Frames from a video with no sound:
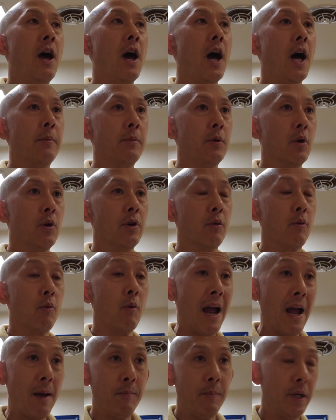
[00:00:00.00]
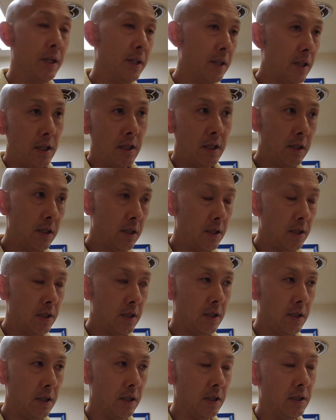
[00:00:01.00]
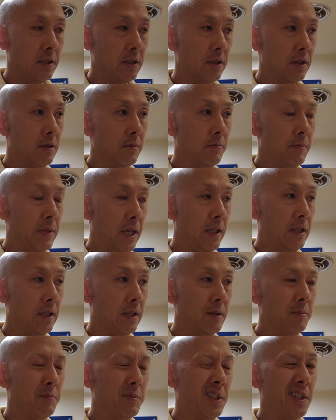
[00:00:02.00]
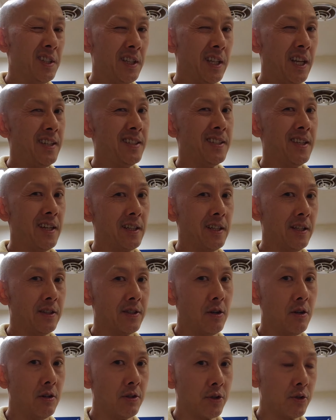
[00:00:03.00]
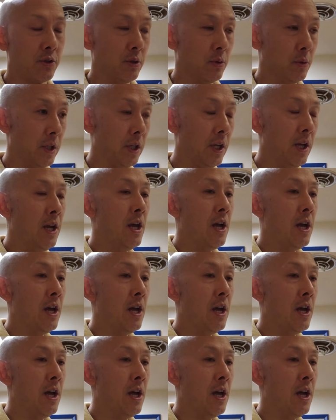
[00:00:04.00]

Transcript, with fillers: I'm going to wrap it in bacon, but in case that gets all screwy,